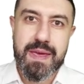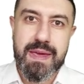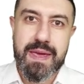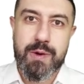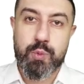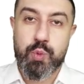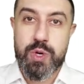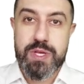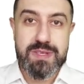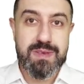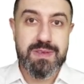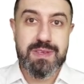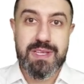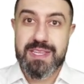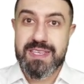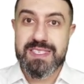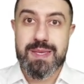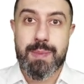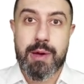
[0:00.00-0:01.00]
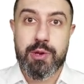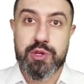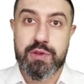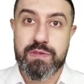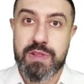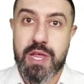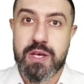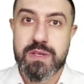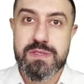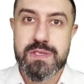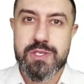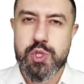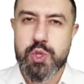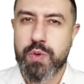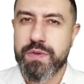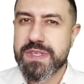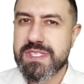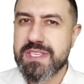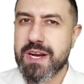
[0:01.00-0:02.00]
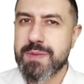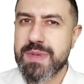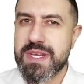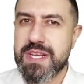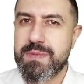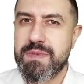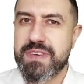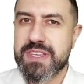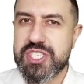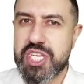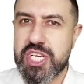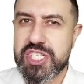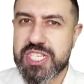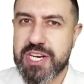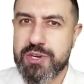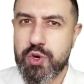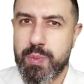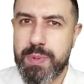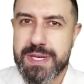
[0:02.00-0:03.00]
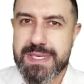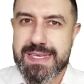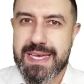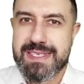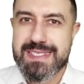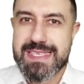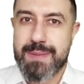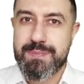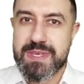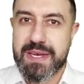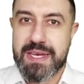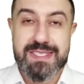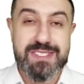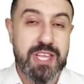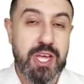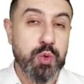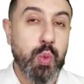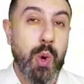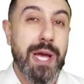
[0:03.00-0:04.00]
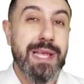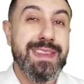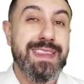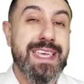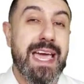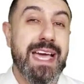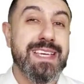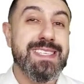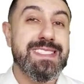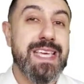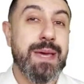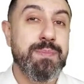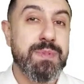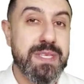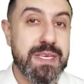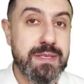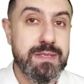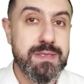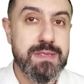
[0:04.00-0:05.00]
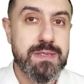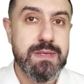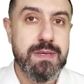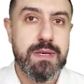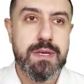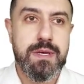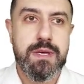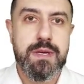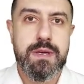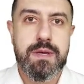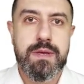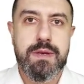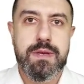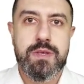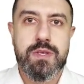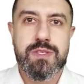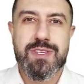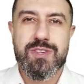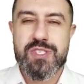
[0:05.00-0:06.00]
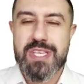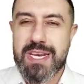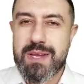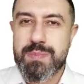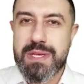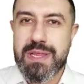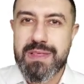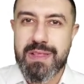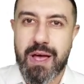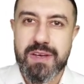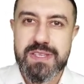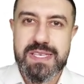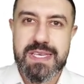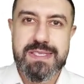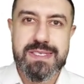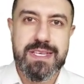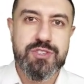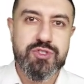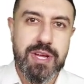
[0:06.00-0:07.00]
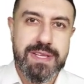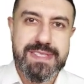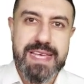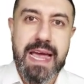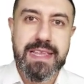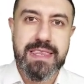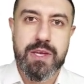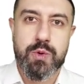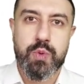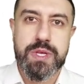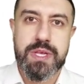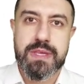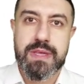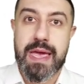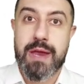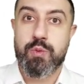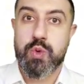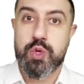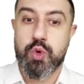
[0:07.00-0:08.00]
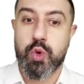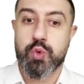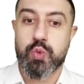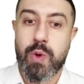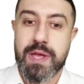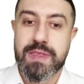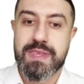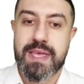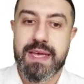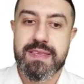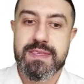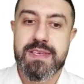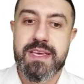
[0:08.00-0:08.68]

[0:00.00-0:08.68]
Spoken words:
with the least amount of loss. So if it's not a medium of exchange and nobody's accepting, it's not widely accepted, there's going to be losses in transacting with it, and we don't want that.